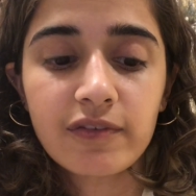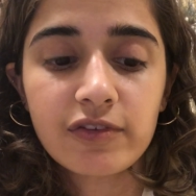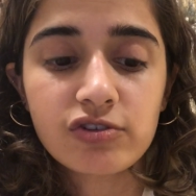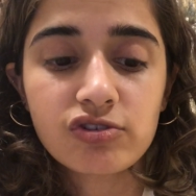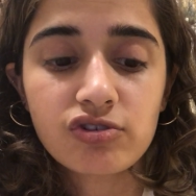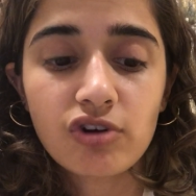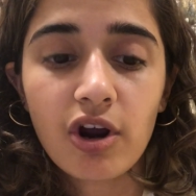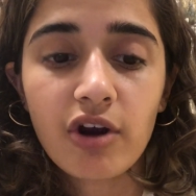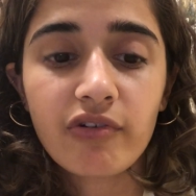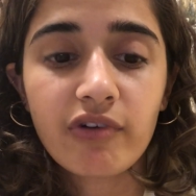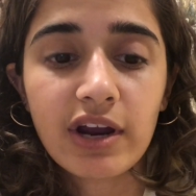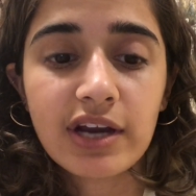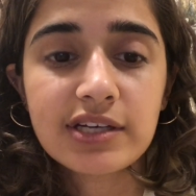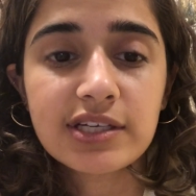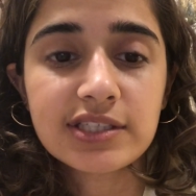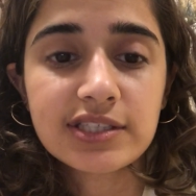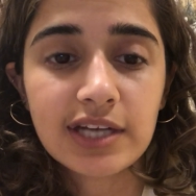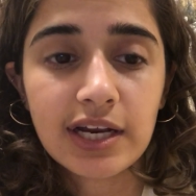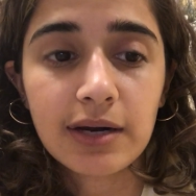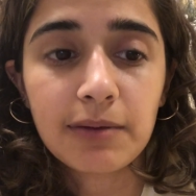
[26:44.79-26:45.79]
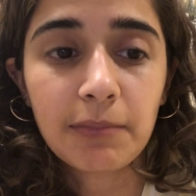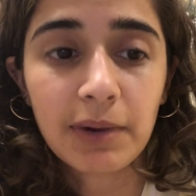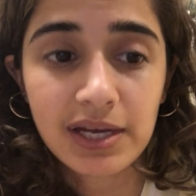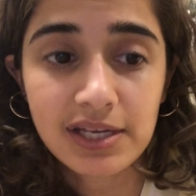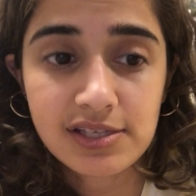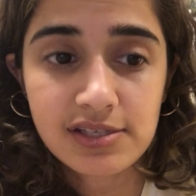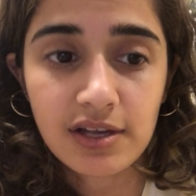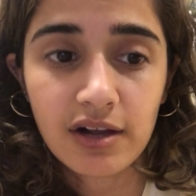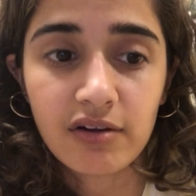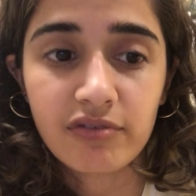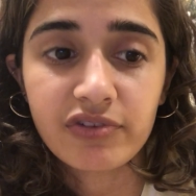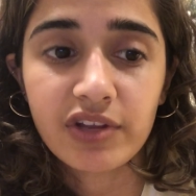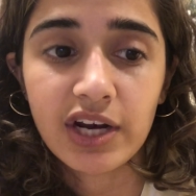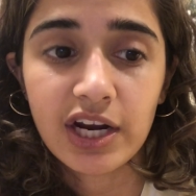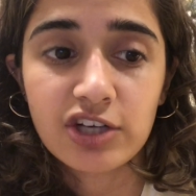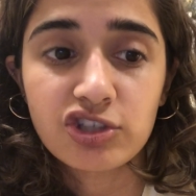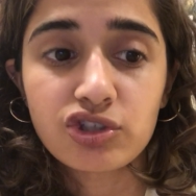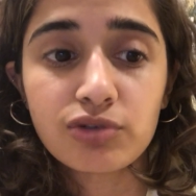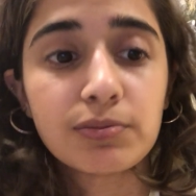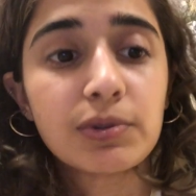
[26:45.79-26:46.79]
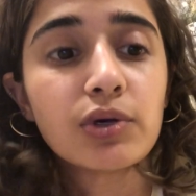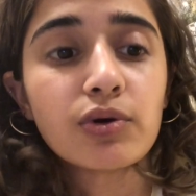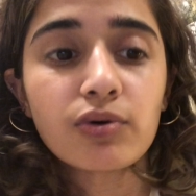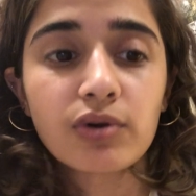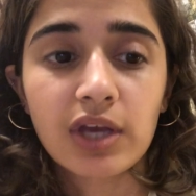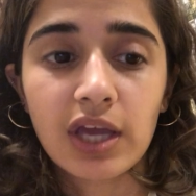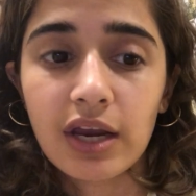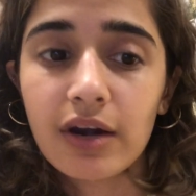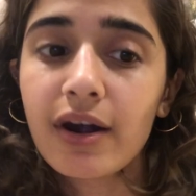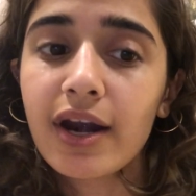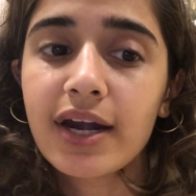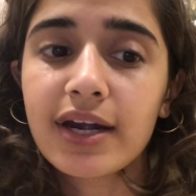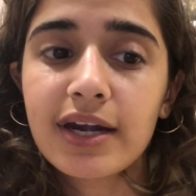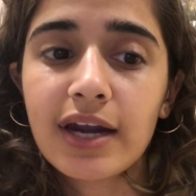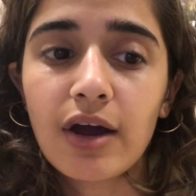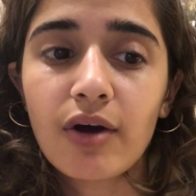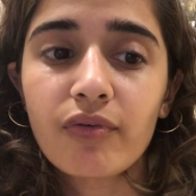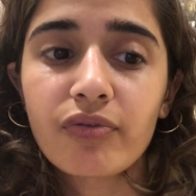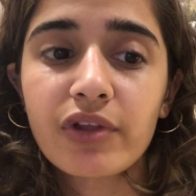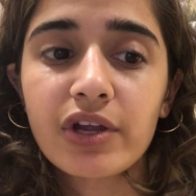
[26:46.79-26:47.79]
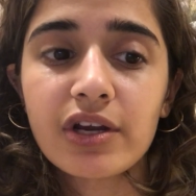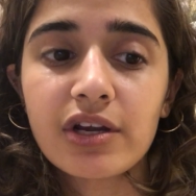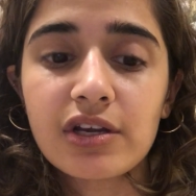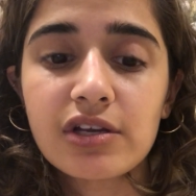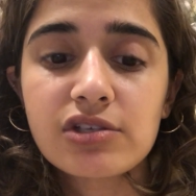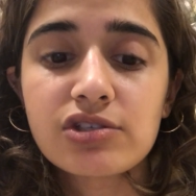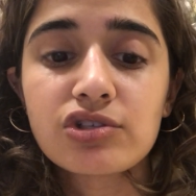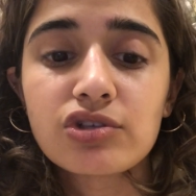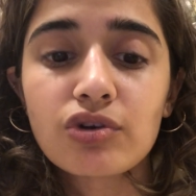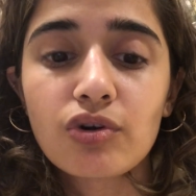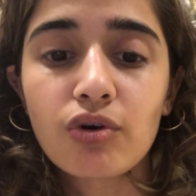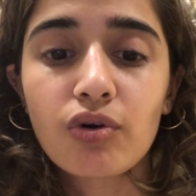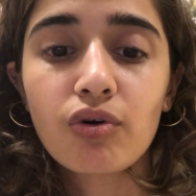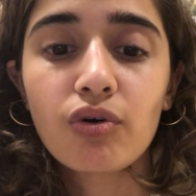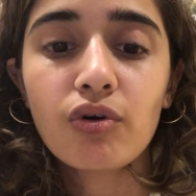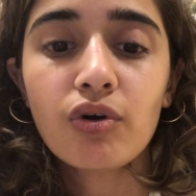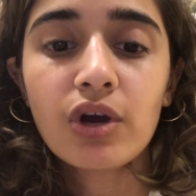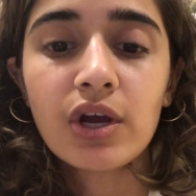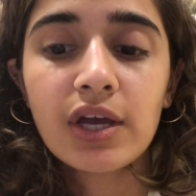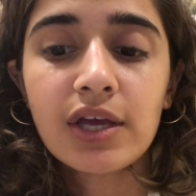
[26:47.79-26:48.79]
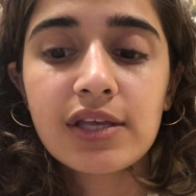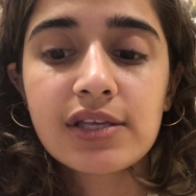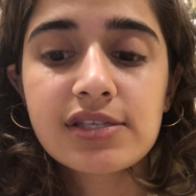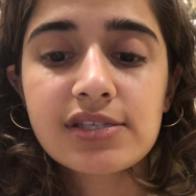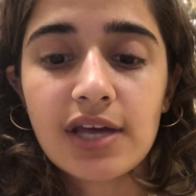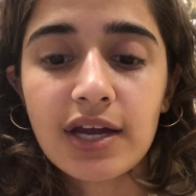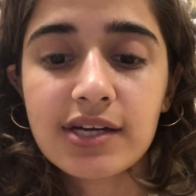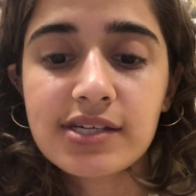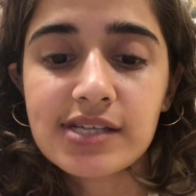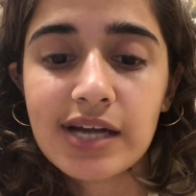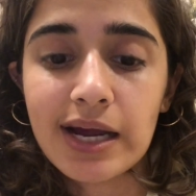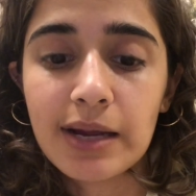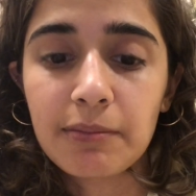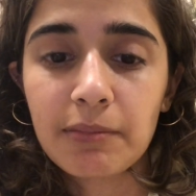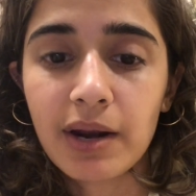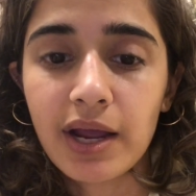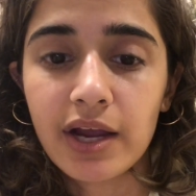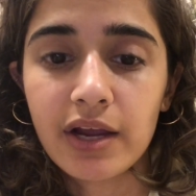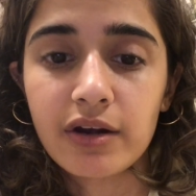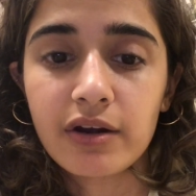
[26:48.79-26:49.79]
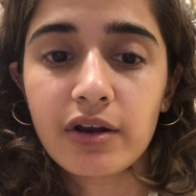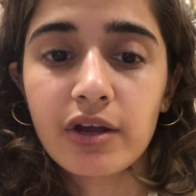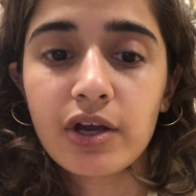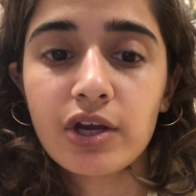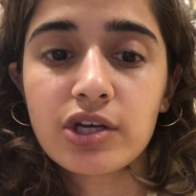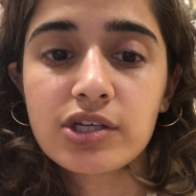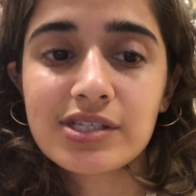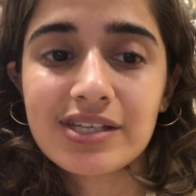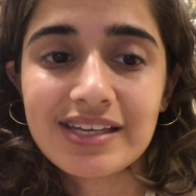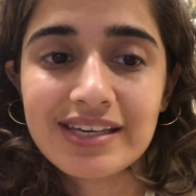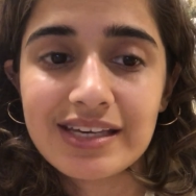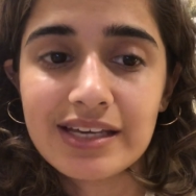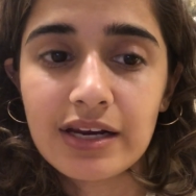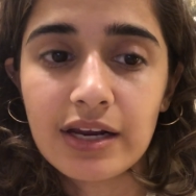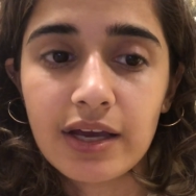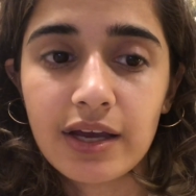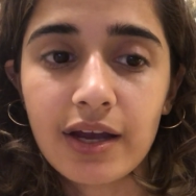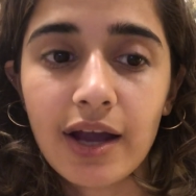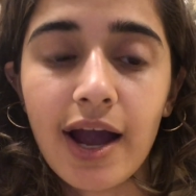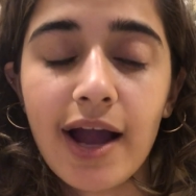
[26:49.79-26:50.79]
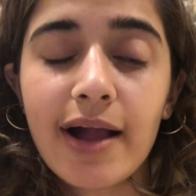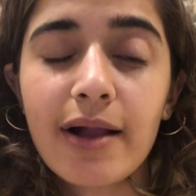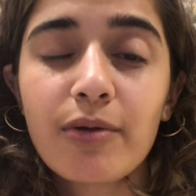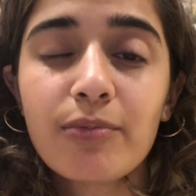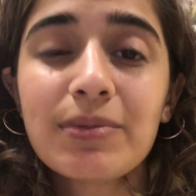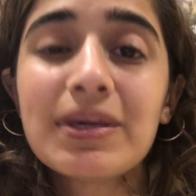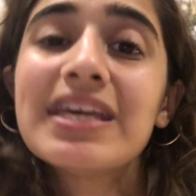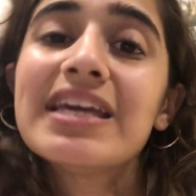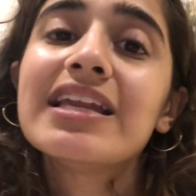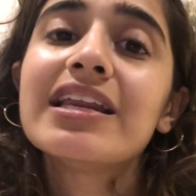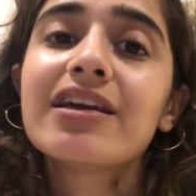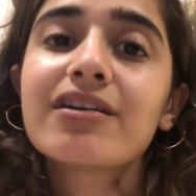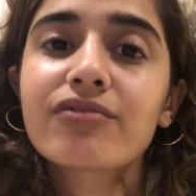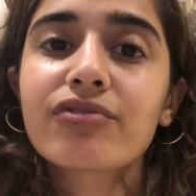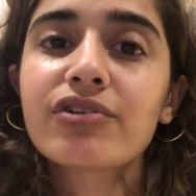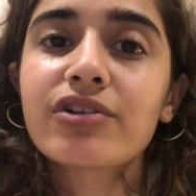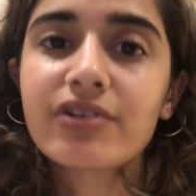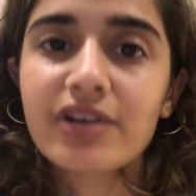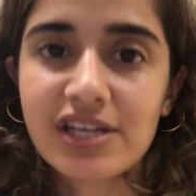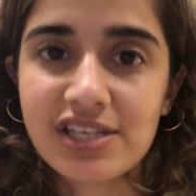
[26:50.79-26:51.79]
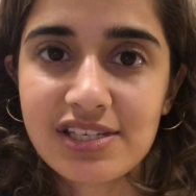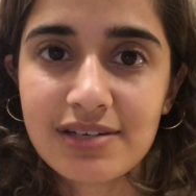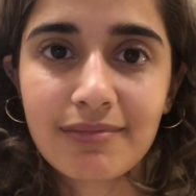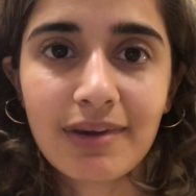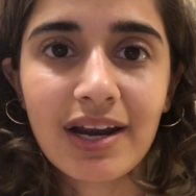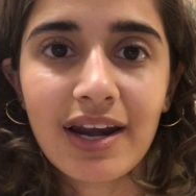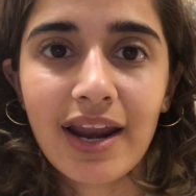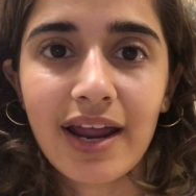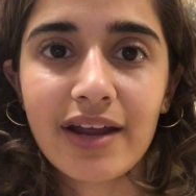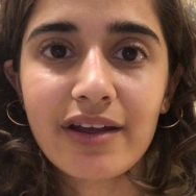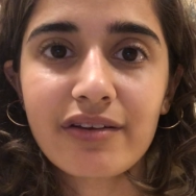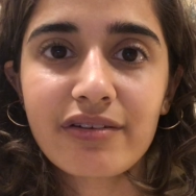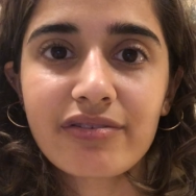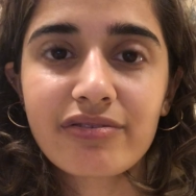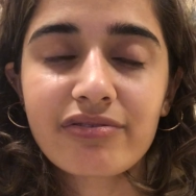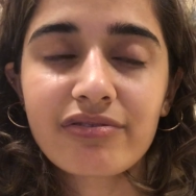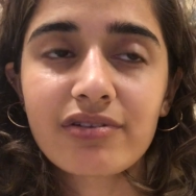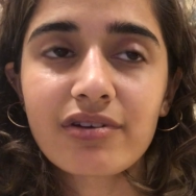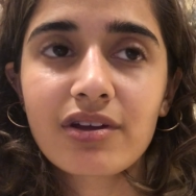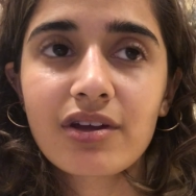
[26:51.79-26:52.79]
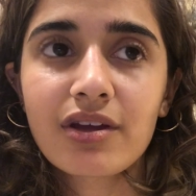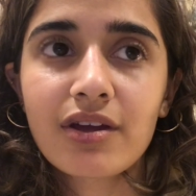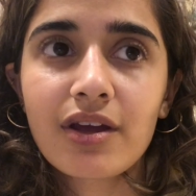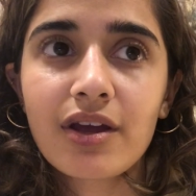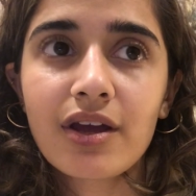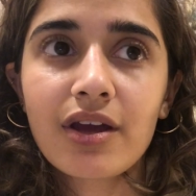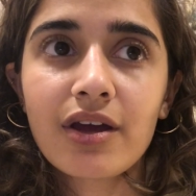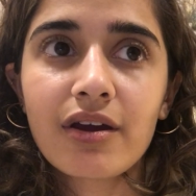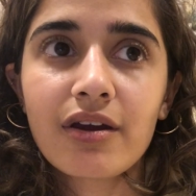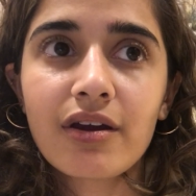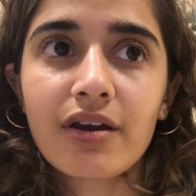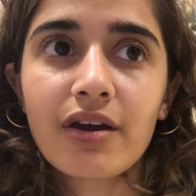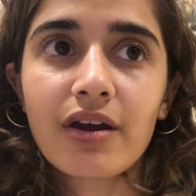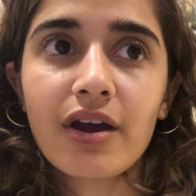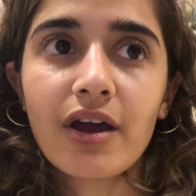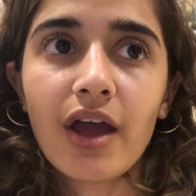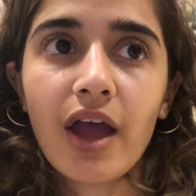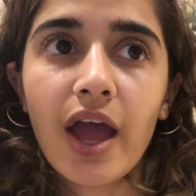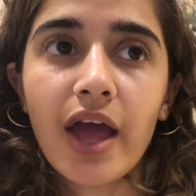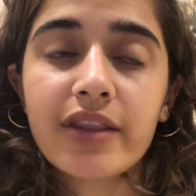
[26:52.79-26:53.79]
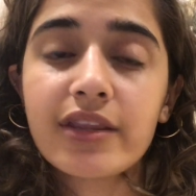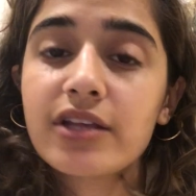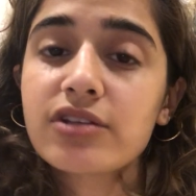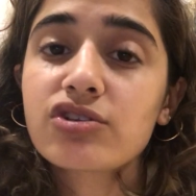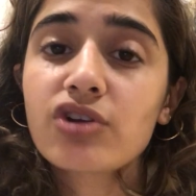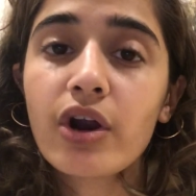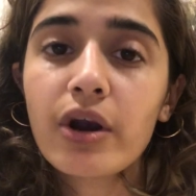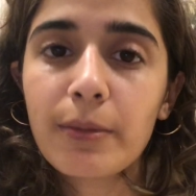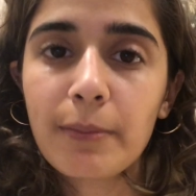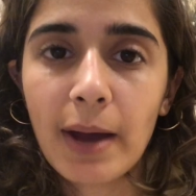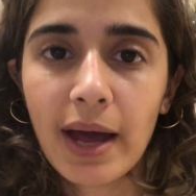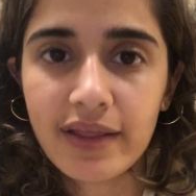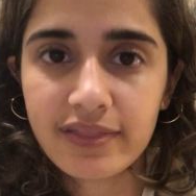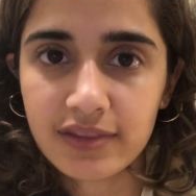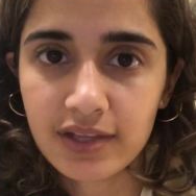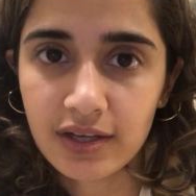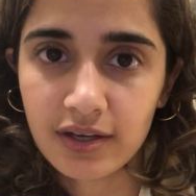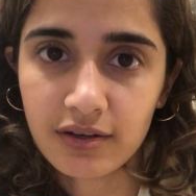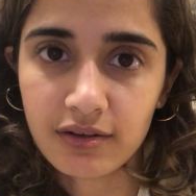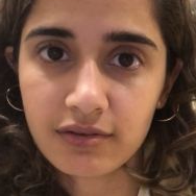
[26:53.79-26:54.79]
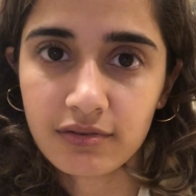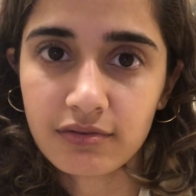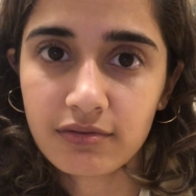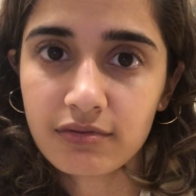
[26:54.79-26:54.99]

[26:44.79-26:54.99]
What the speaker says: It's not right to tell myself that I should be okay right now. There is no set timeline to healing. I'll be healing for the rest of my life. And that's not a bad thing.